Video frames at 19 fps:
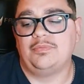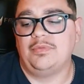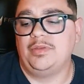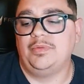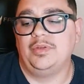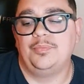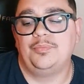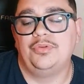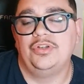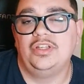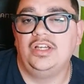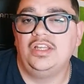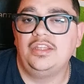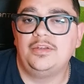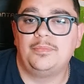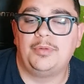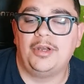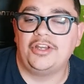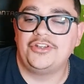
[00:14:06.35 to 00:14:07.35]
Maybe I'll put
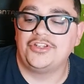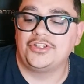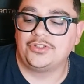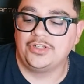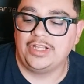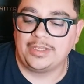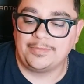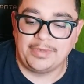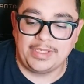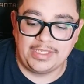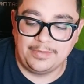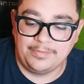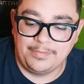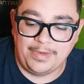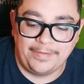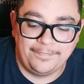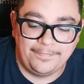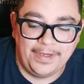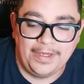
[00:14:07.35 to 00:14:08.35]
other projects or like
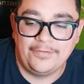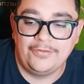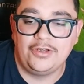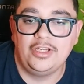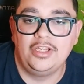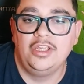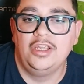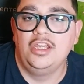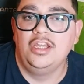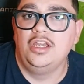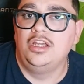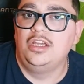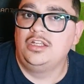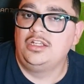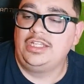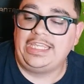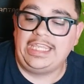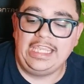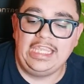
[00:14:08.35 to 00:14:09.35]
my favorite
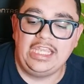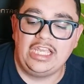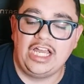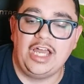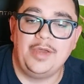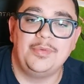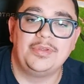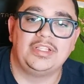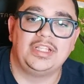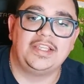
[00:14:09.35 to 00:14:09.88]
key comics.